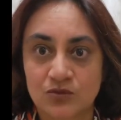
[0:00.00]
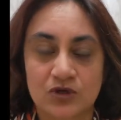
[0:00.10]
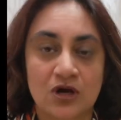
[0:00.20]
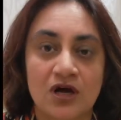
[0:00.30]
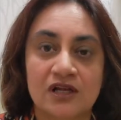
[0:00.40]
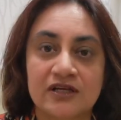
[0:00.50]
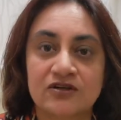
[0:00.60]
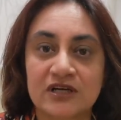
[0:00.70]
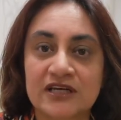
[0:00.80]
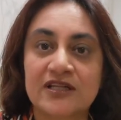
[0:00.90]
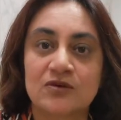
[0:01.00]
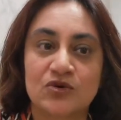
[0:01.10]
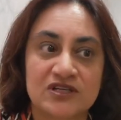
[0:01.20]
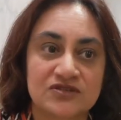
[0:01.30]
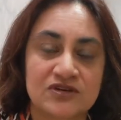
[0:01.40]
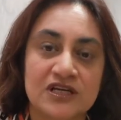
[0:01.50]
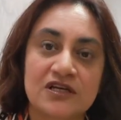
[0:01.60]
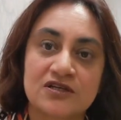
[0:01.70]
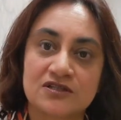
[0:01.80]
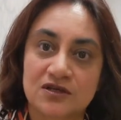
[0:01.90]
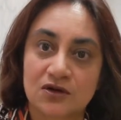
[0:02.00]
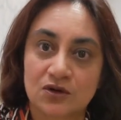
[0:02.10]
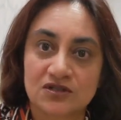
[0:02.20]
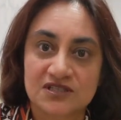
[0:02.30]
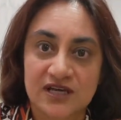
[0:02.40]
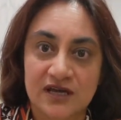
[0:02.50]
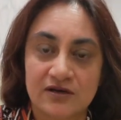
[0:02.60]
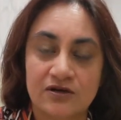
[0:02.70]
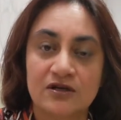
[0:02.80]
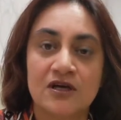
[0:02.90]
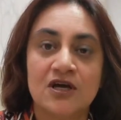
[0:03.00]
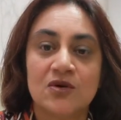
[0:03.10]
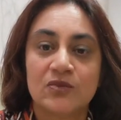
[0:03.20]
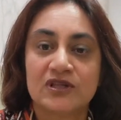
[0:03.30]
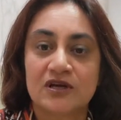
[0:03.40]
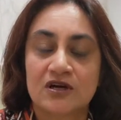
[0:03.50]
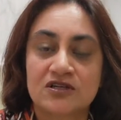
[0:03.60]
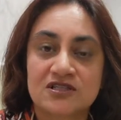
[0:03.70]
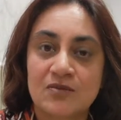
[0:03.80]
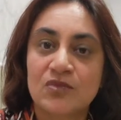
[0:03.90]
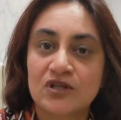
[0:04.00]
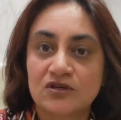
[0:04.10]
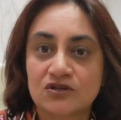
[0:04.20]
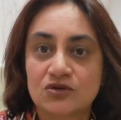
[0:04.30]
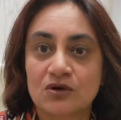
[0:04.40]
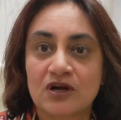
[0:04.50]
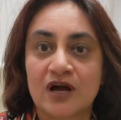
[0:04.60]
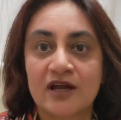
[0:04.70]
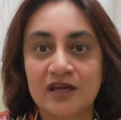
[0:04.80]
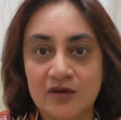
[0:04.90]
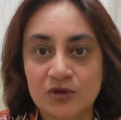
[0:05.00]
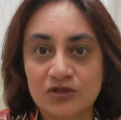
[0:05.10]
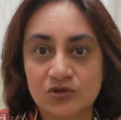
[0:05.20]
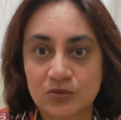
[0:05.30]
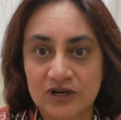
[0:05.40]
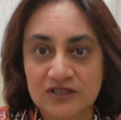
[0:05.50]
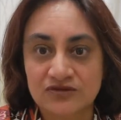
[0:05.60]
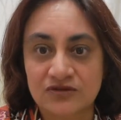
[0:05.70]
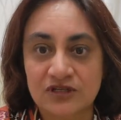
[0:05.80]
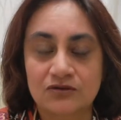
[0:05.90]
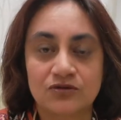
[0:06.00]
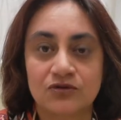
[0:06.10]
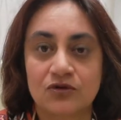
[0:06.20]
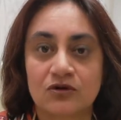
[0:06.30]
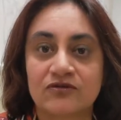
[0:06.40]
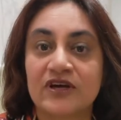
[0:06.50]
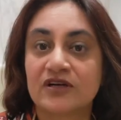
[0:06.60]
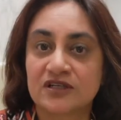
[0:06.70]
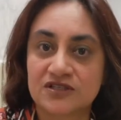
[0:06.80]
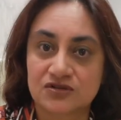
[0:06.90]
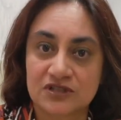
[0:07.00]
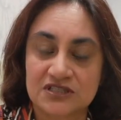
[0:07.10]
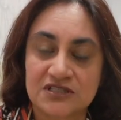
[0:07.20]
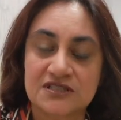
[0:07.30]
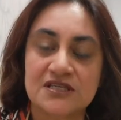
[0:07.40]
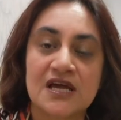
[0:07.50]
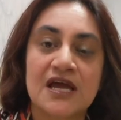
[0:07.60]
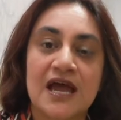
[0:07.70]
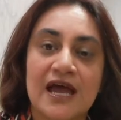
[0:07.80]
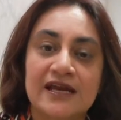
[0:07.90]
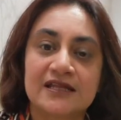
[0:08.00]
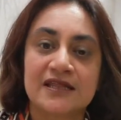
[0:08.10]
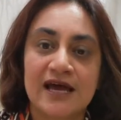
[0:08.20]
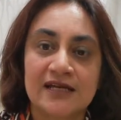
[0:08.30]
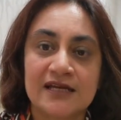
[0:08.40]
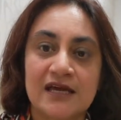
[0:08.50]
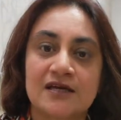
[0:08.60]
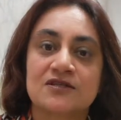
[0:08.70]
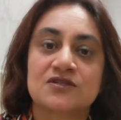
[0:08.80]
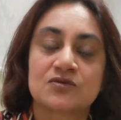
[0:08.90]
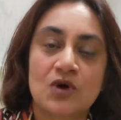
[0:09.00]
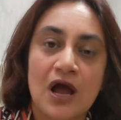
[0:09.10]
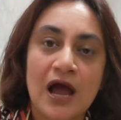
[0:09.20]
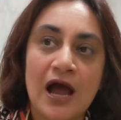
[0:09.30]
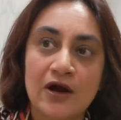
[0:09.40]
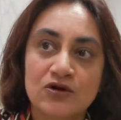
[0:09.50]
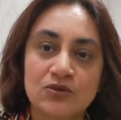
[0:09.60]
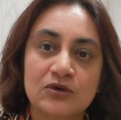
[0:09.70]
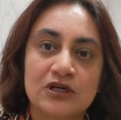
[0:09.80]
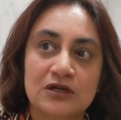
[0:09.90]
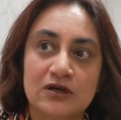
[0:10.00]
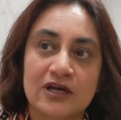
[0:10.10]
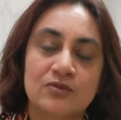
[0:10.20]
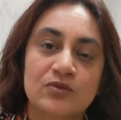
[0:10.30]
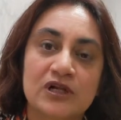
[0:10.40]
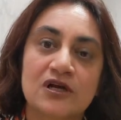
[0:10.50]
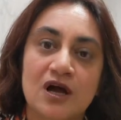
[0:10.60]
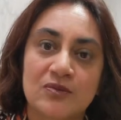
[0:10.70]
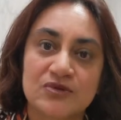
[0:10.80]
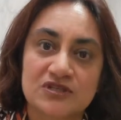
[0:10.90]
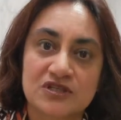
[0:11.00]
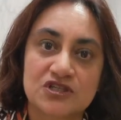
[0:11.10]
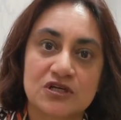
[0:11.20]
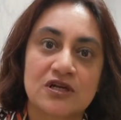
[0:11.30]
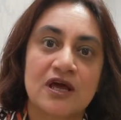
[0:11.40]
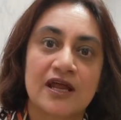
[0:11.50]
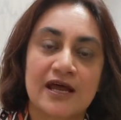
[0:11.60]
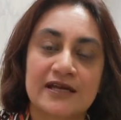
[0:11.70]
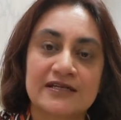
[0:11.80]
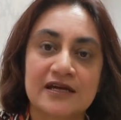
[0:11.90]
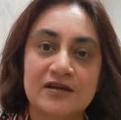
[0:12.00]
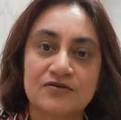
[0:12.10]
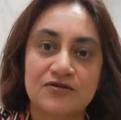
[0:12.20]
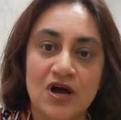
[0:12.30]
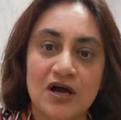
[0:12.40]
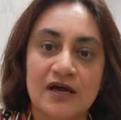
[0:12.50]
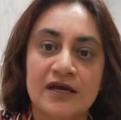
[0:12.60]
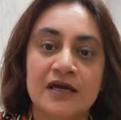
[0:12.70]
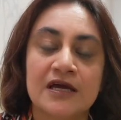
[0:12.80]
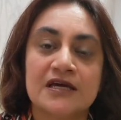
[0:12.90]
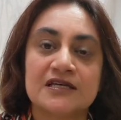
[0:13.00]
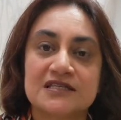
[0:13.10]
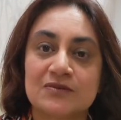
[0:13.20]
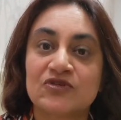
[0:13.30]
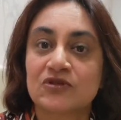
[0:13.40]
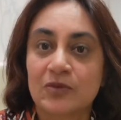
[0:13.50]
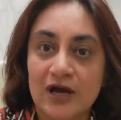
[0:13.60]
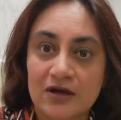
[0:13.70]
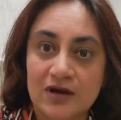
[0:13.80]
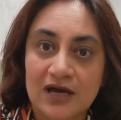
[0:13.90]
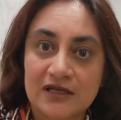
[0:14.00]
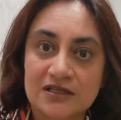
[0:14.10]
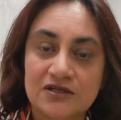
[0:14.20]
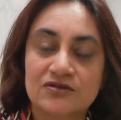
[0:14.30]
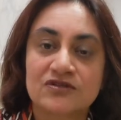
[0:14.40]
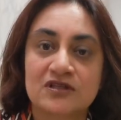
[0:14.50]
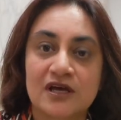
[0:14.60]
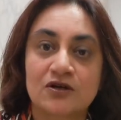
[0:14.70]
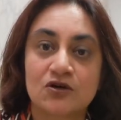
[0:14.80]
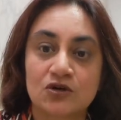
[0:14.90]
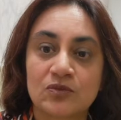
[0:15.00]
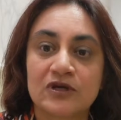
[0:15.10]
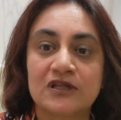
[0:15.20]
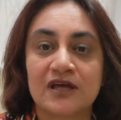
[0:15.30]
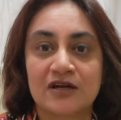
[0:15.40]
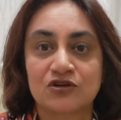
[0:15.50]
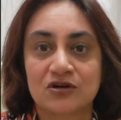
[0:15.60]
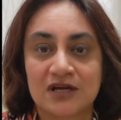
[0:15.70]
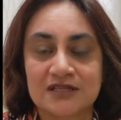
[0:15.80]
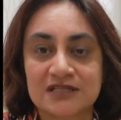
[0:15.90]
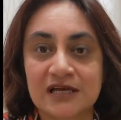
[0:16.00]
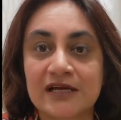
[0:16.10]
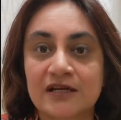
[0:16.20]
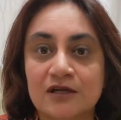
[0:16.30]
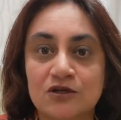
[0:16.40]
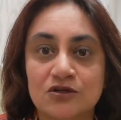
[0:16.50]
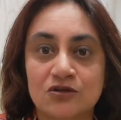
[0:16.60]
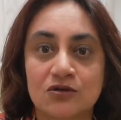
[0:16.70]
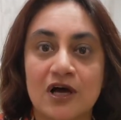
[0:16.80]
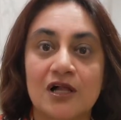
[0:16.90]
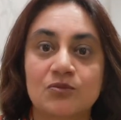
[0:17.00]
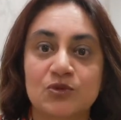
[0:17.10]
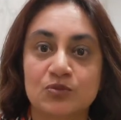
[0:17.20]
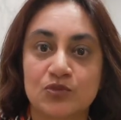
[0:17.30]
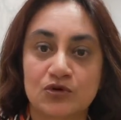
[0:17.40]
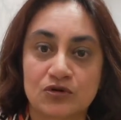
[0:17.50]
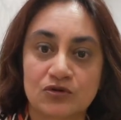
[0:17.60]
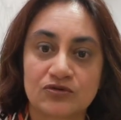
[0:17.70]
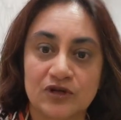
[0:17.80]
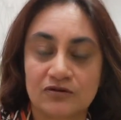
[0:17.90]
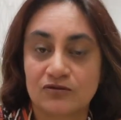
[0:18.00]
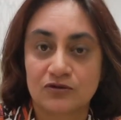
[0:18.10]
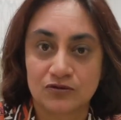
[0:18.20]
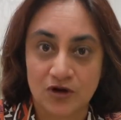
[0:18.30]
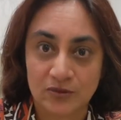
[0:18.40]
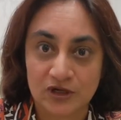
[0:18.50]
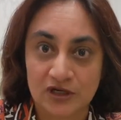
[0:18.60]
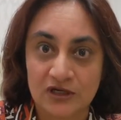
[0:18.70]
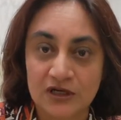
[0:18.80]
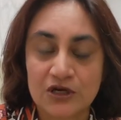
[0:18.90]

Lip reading: We all agree that breastfeeding is the gold standard, but there are some mothers who are unable to breastfeed for various reasons. And in that case, how do we look at milk composition and identify some of the bioactives that could be then translated to help improve infant formula?